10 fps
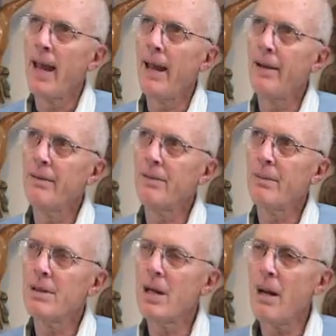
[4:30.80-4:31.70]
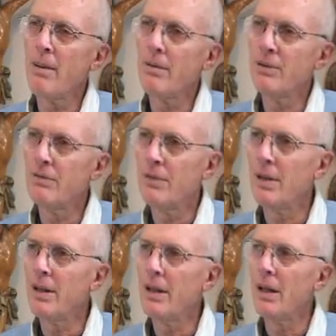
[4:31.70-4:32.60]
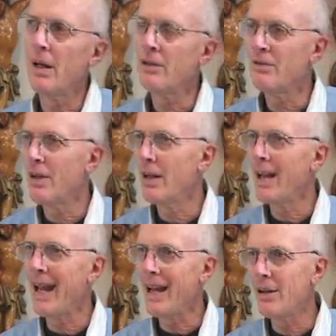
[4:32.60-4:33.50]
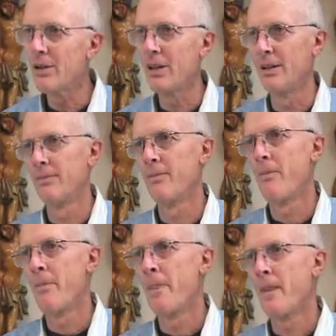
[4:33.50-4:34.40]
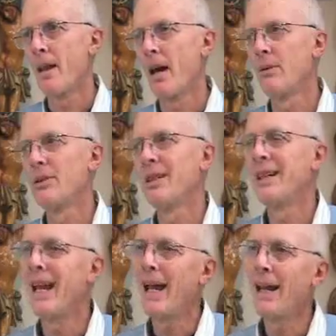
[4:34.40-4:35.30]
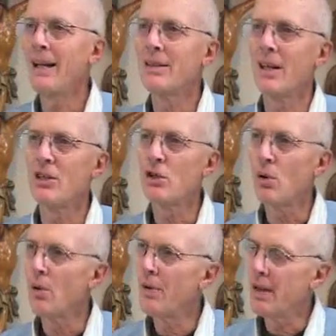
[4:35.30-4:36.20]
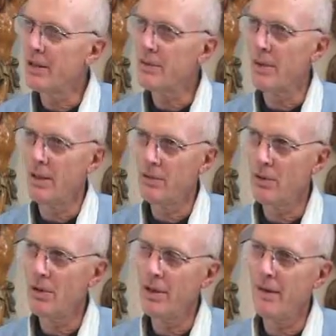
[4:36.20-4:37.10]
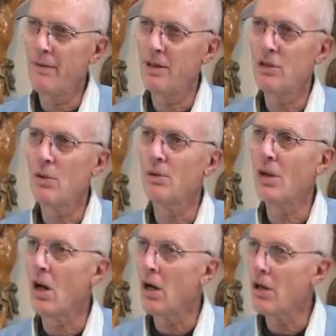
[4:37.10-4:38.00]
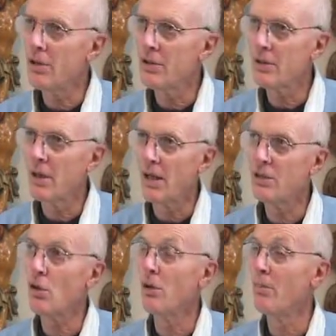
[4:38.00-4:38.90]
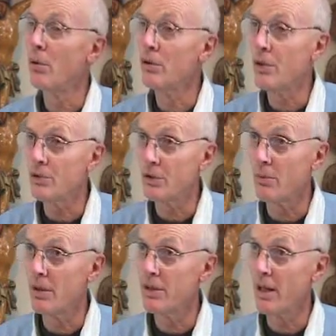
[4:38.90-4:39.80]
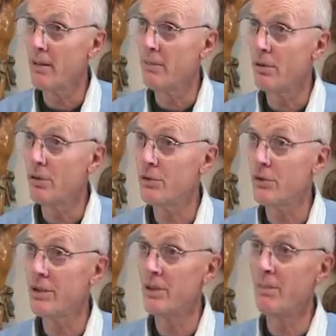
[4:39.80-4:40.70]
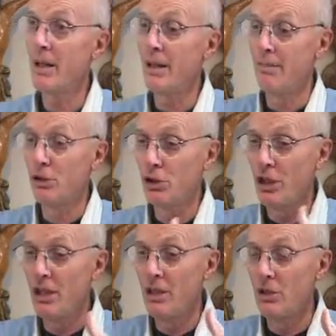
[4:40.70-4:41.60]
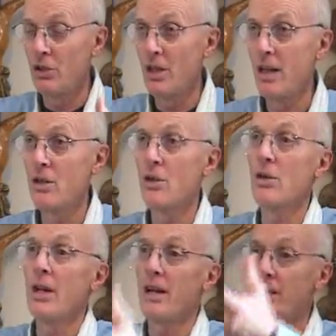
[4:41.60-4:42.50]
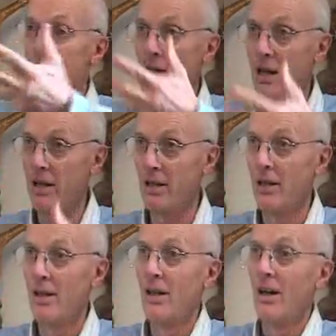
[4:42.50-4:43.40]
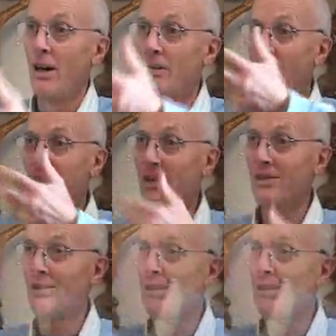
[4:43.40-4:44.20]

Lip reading: And from the time I was very young, I was very angry. I was in gangs. I stole things. When I was old enough, I stole cars. I stole a bulldozer one time. A bulldozer is a big machine that you take dirt out of the side of a hill.